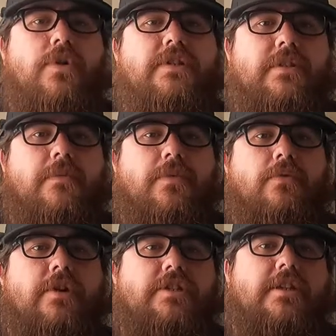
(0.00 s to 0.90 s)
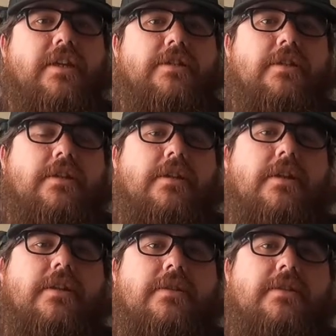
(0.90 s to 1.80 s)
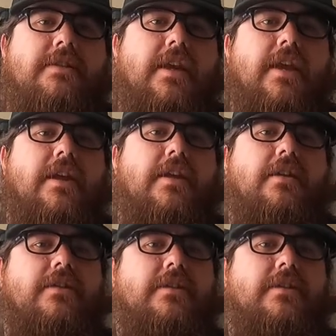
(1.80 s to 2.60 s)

What is up, Wretched Nation? Today,